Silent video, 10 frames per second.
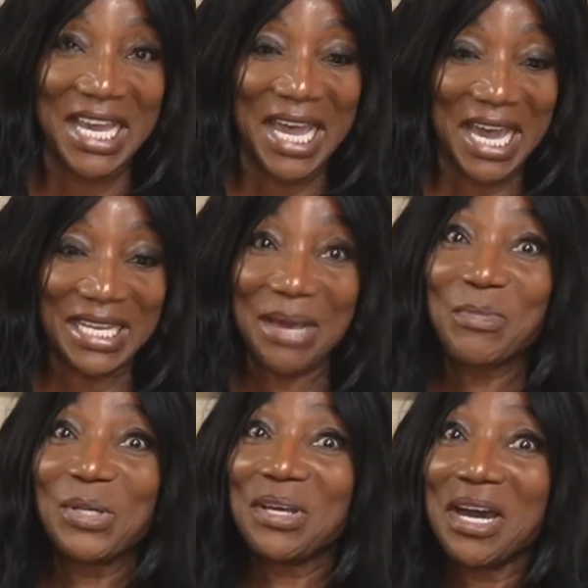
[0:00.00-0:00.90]
and I'm
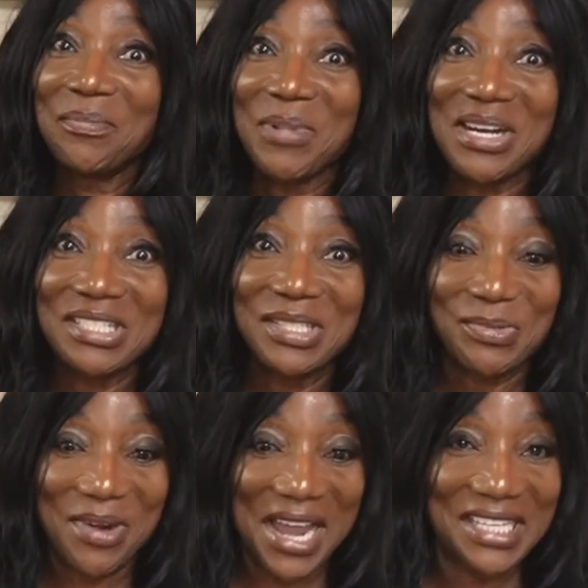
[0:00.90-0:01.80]
gonna unbox it
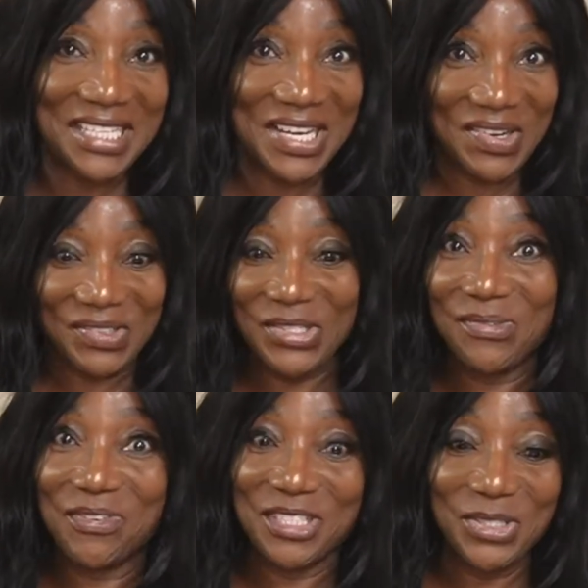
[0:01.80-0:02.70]
right now
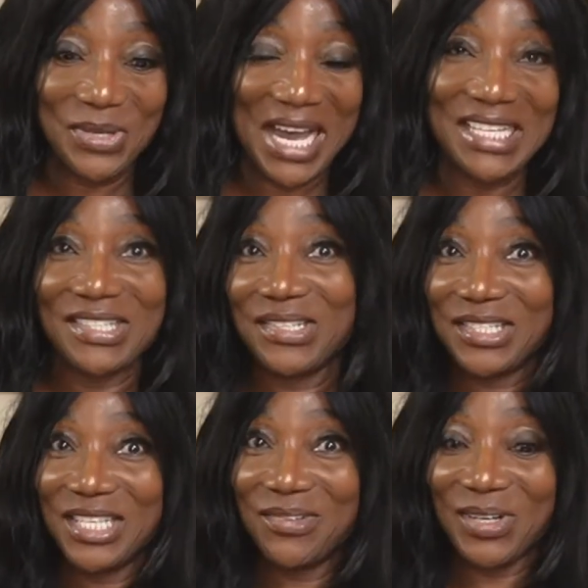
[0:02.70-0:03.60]
for you guys to
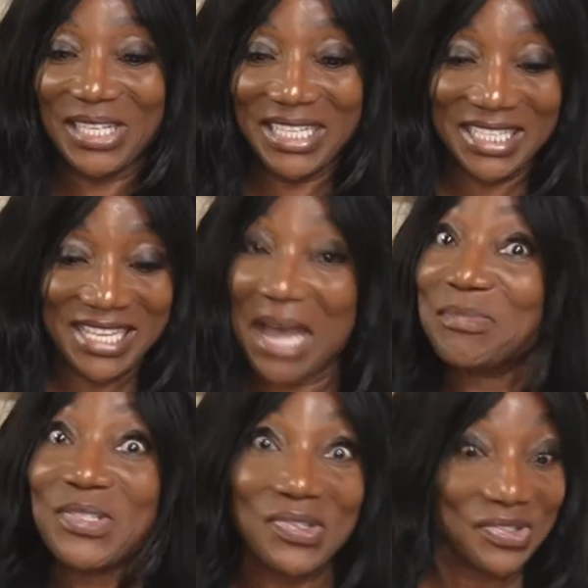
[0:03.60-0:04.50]
see what it is. I'm
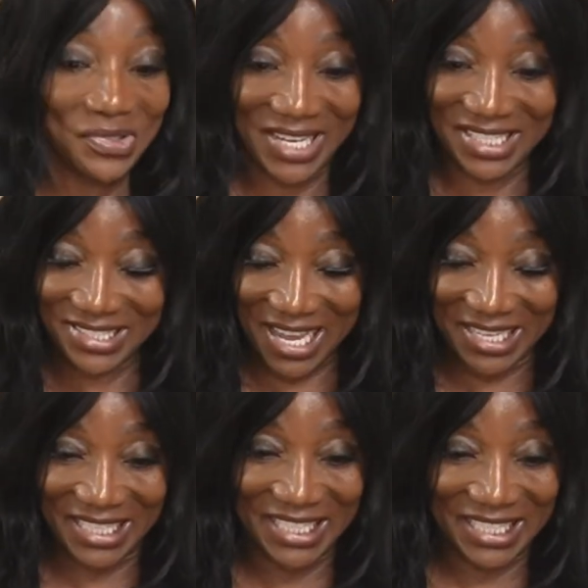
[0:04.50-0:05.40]
so
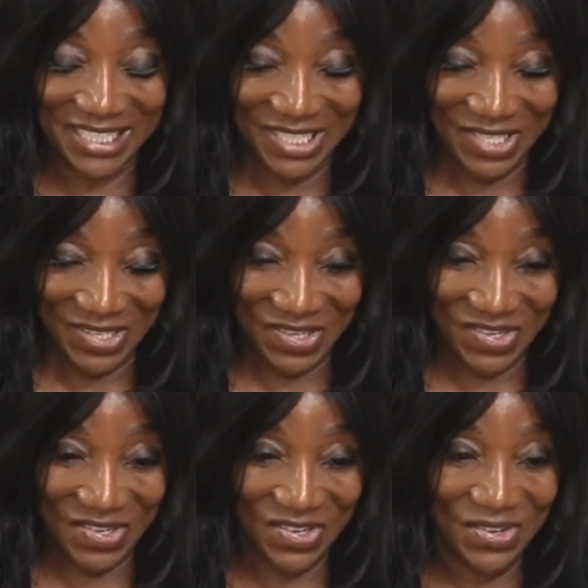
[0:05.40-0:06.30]
excited.
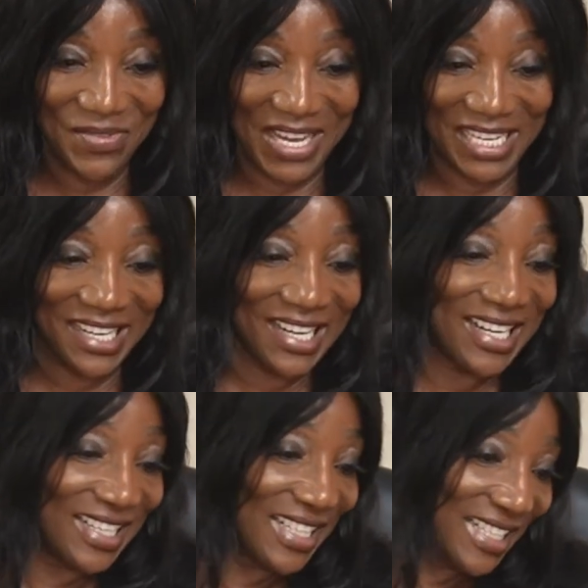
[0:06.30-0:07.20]
Oh my
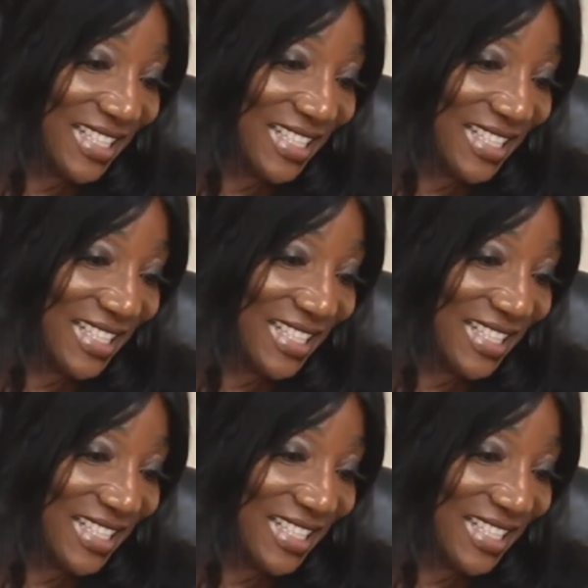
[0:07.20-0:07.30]
God.